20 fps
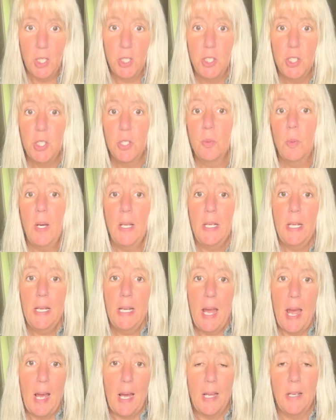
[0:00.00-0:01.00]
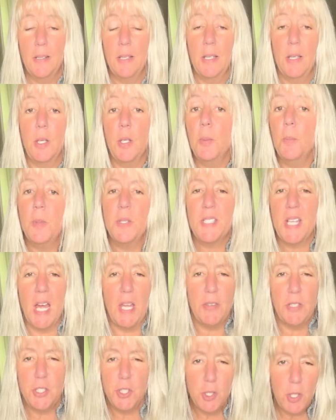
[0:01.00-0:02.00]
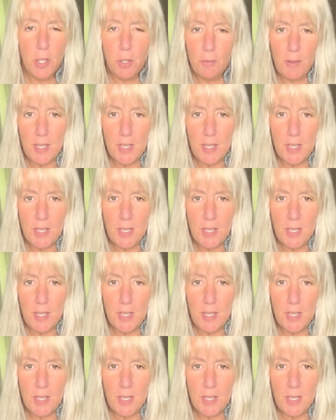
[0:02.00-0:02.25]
You want to add, pretend that you're at a